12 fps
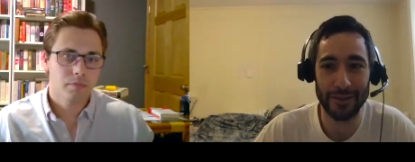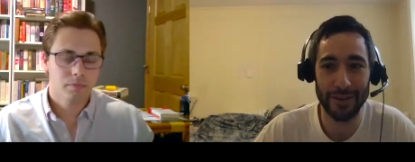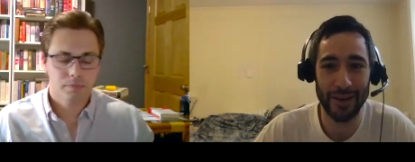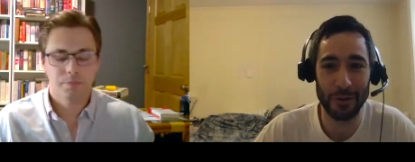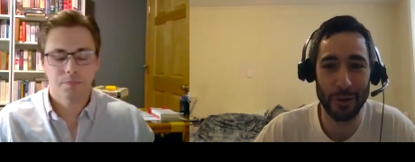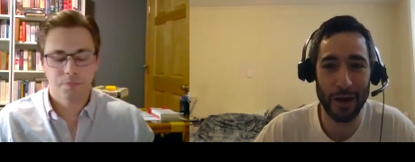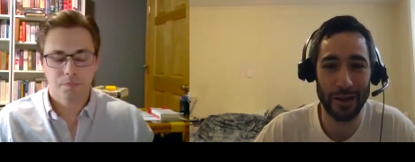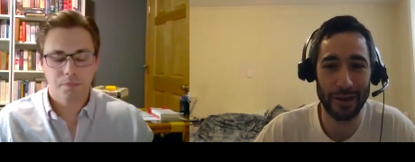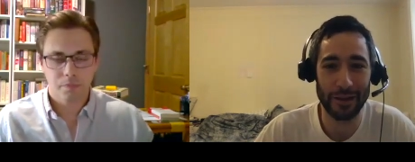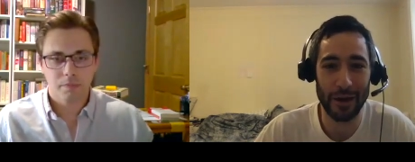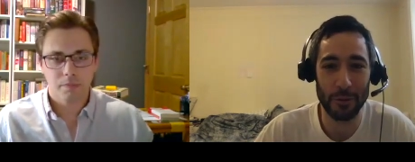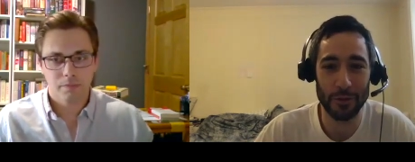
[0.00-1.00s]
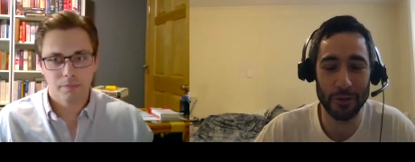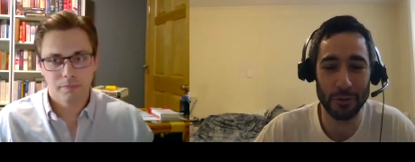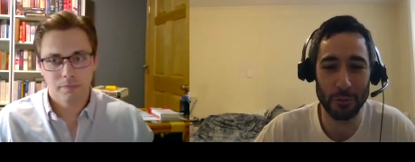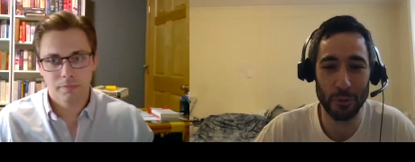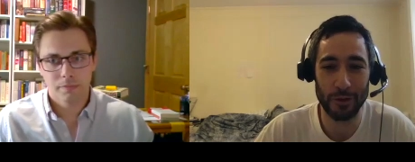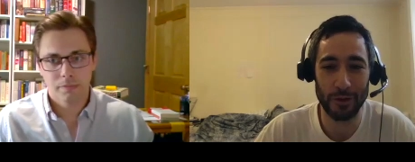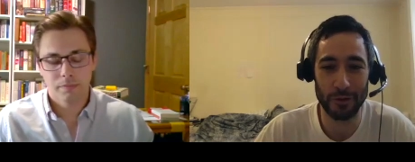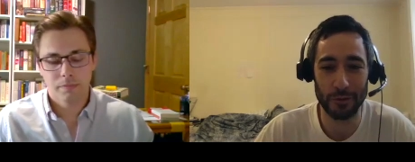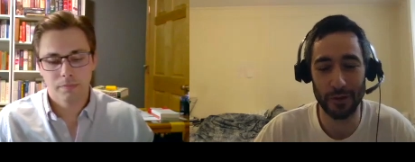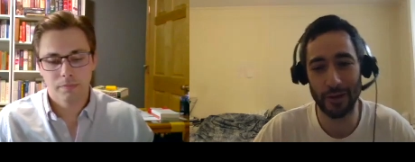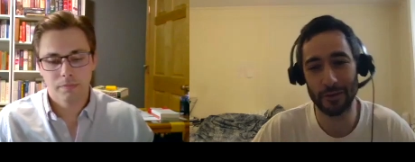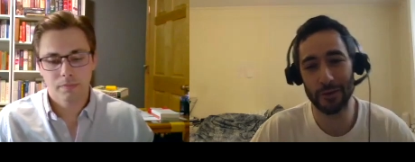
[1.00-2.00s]
Speaker 1: and I, I like I wish it was more
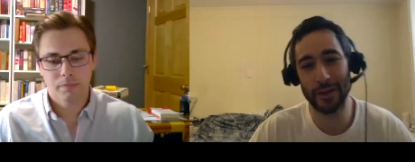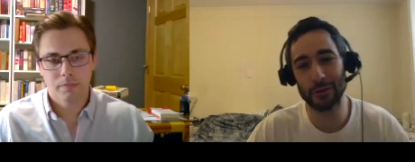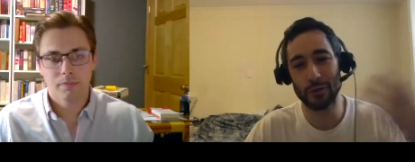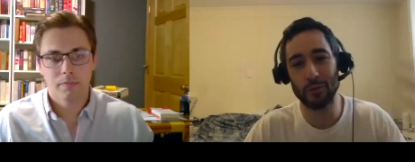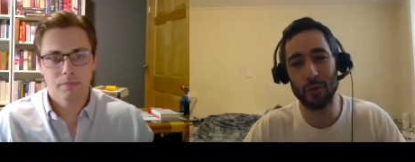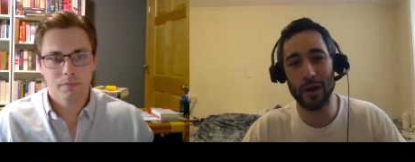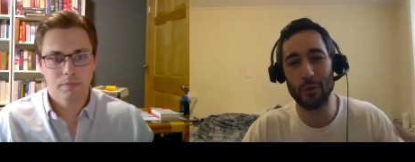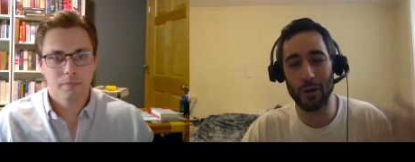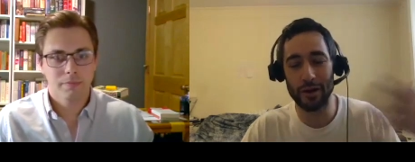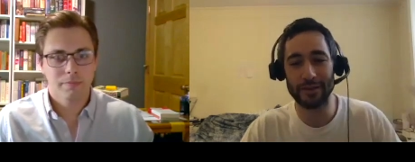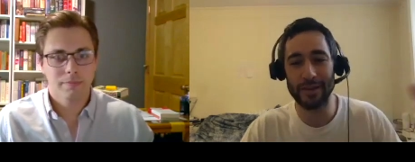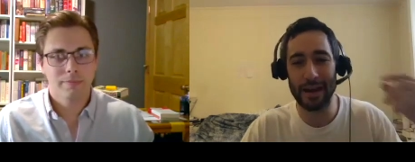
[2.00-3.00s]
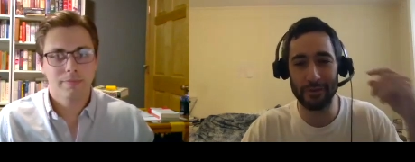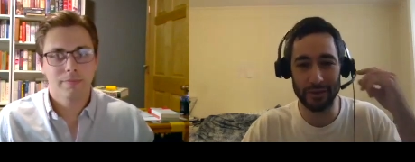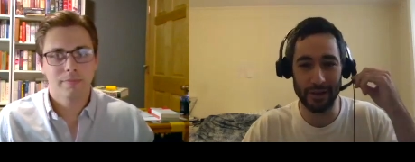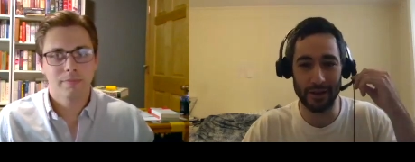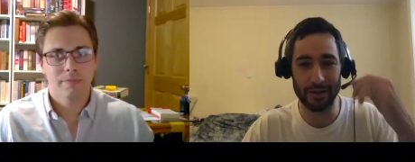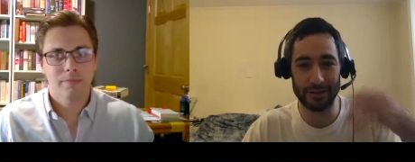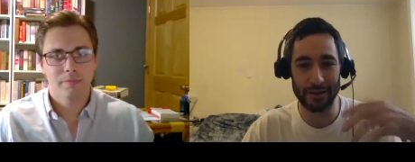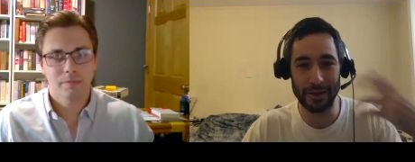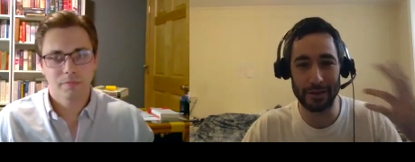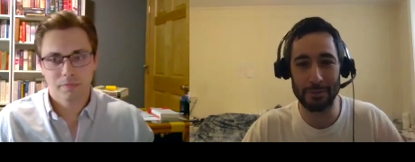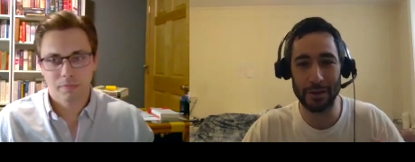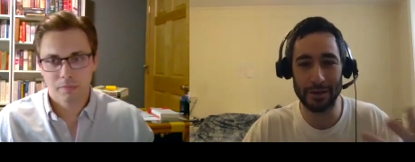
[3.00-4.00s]
concrete. And so that's sort of why I wanted to have this dialogue to
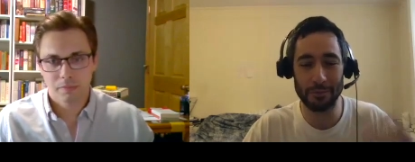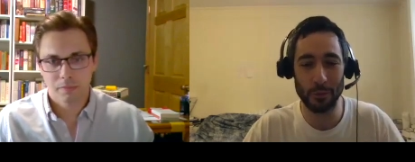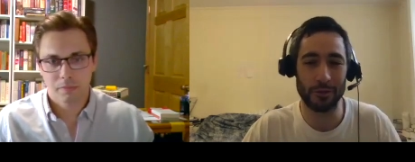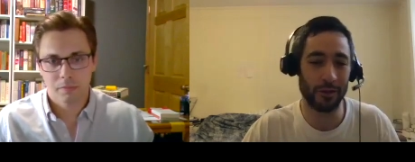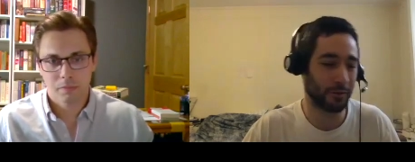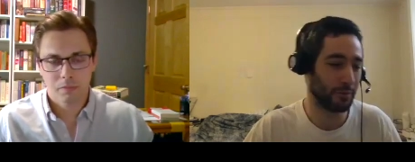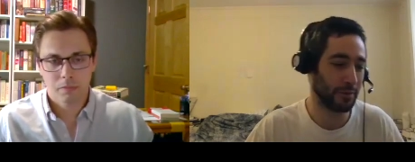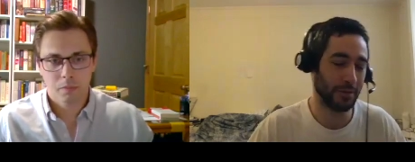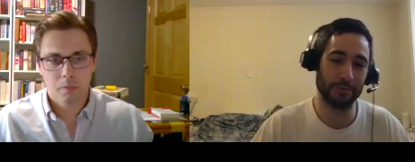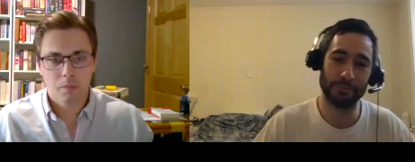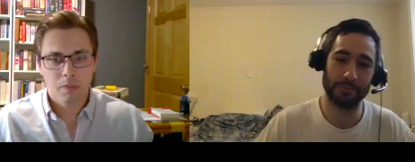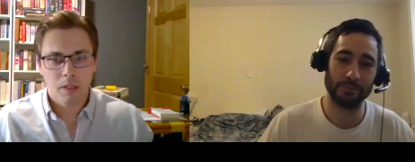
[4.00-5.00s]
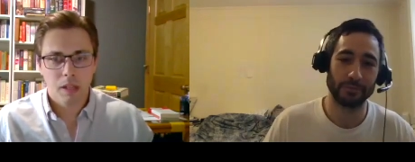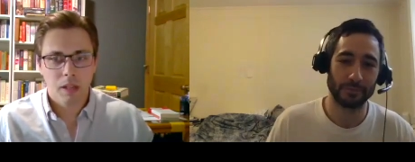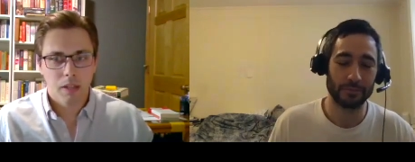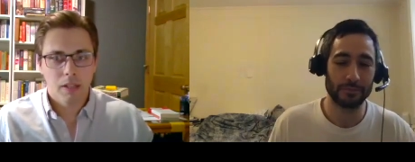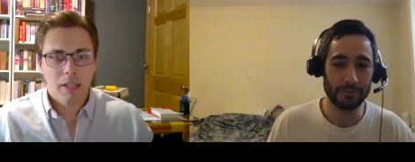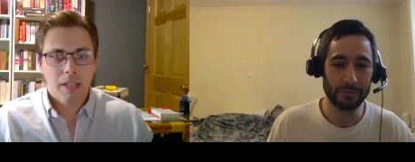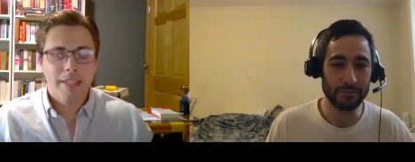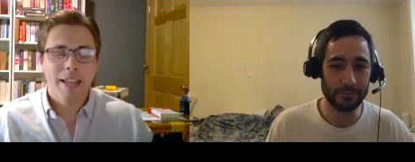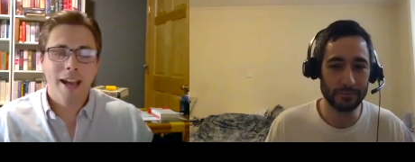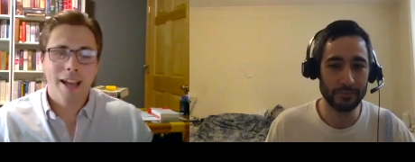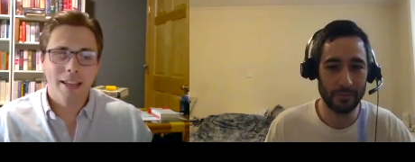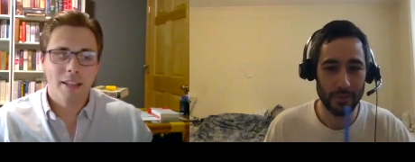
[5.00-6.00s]
like make it more concrete.
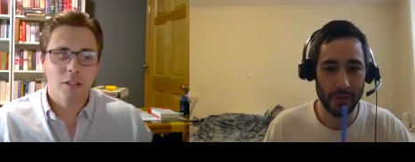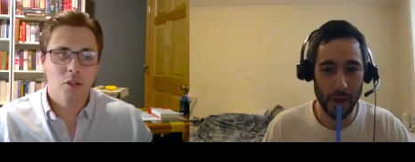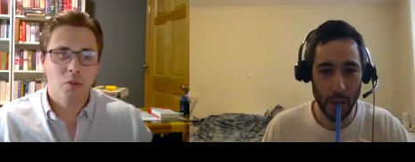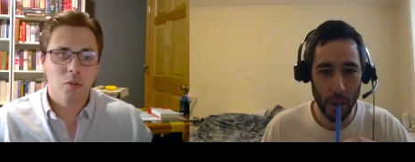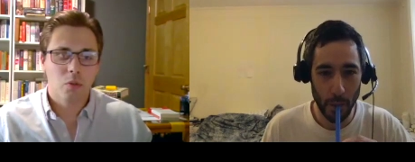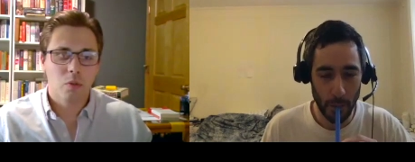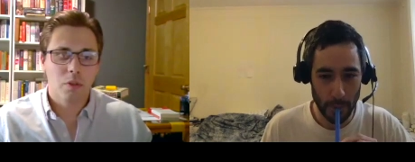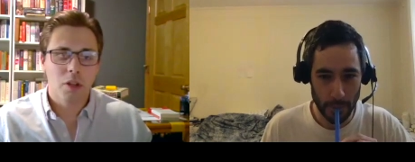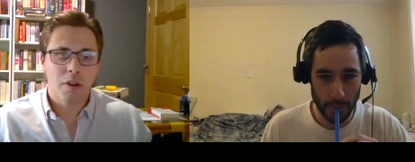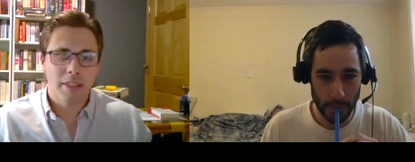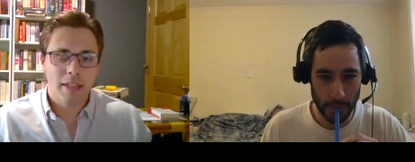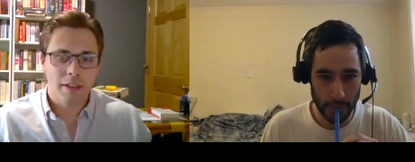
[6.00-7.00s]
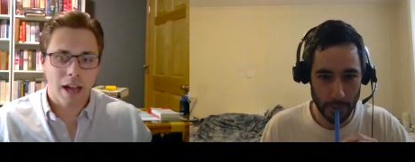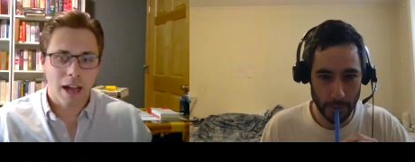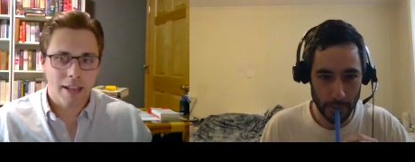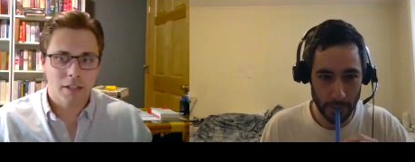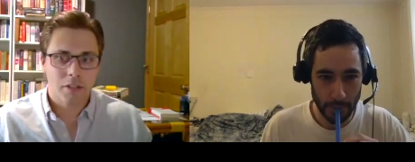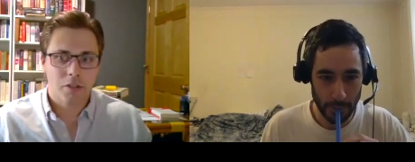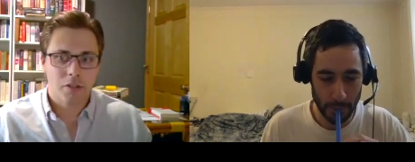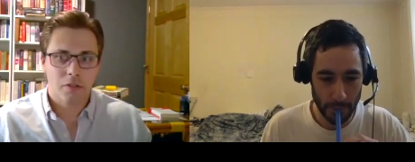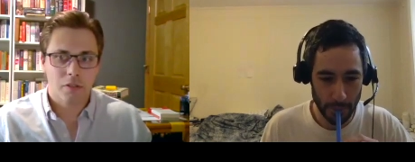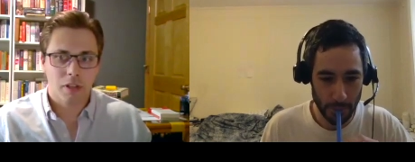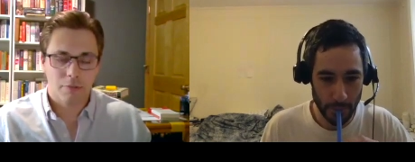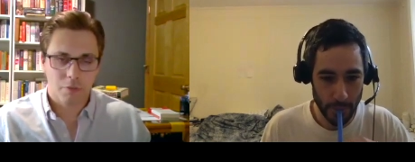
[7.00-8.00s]
Speaker 2: Yeah, and it's worth noting that Hayek's
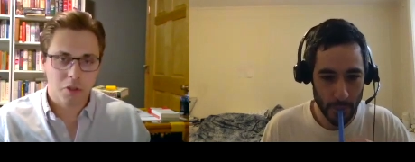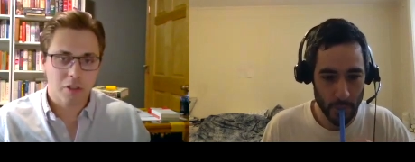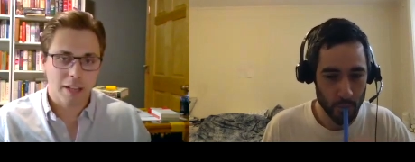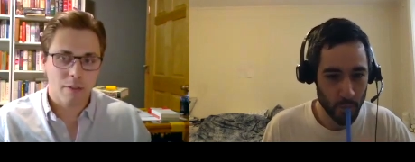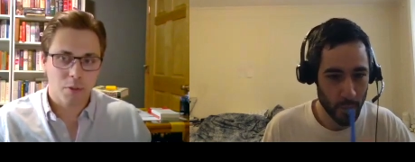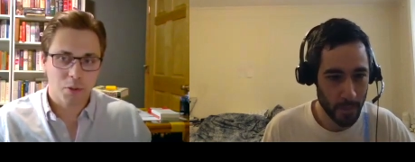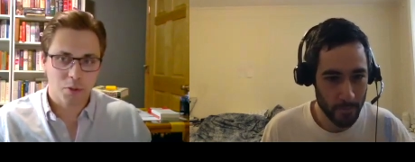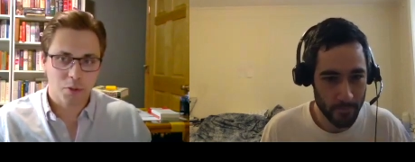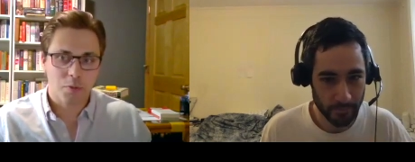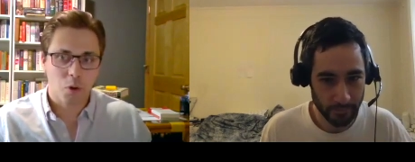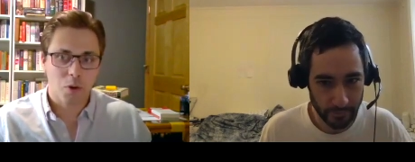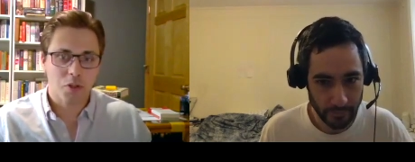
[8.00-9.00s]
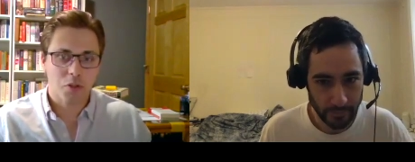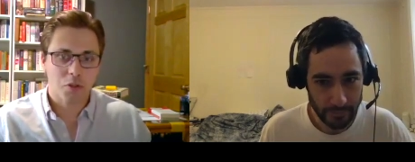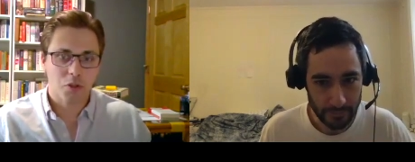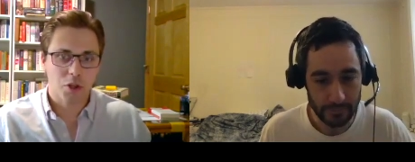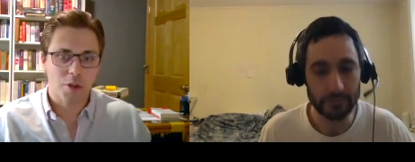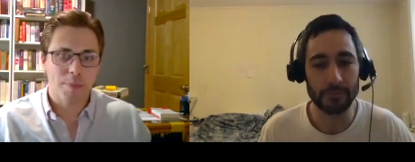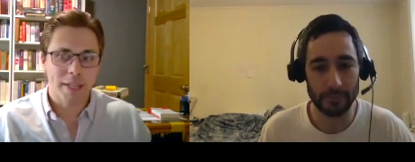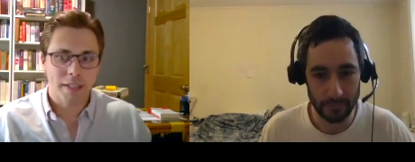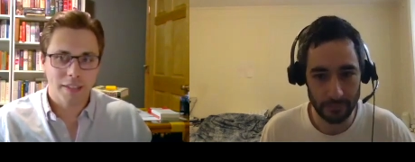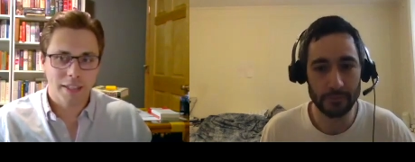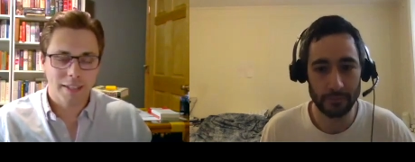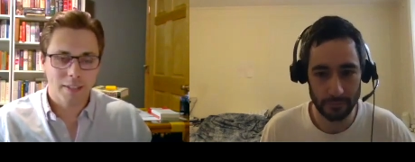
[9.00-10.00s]
uh, first language was, of course, German,
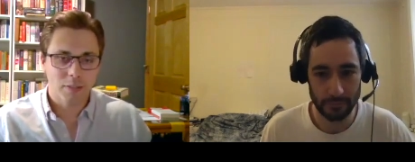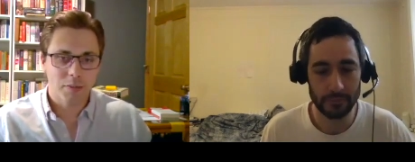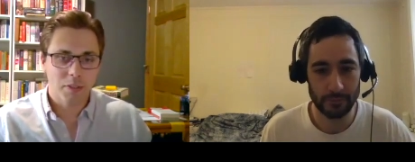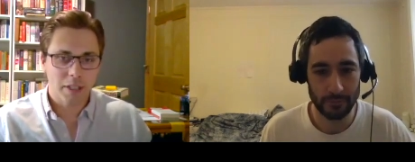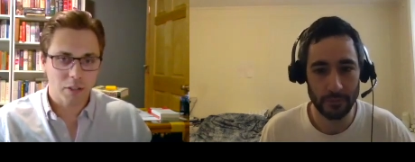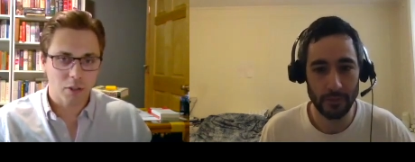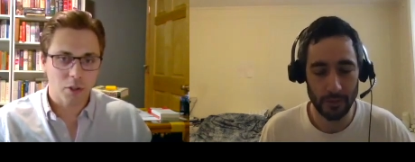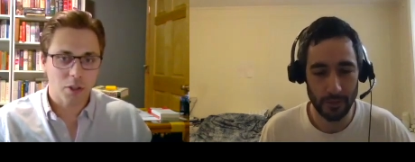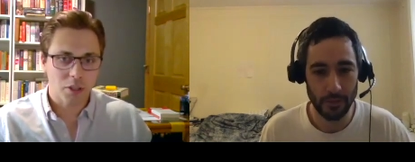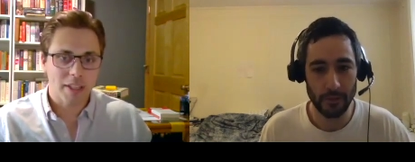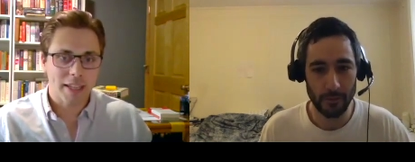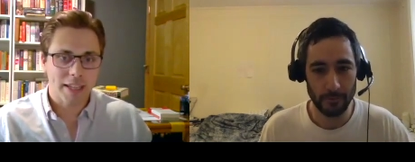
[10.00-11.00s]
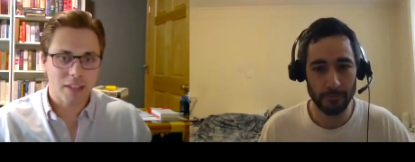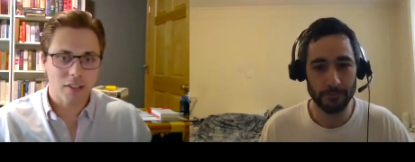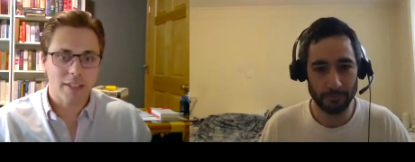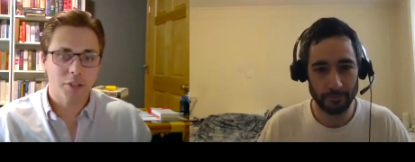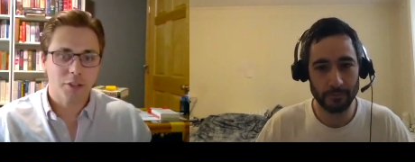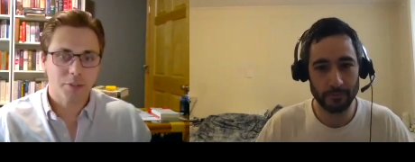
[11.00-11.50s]
and then he he learned English,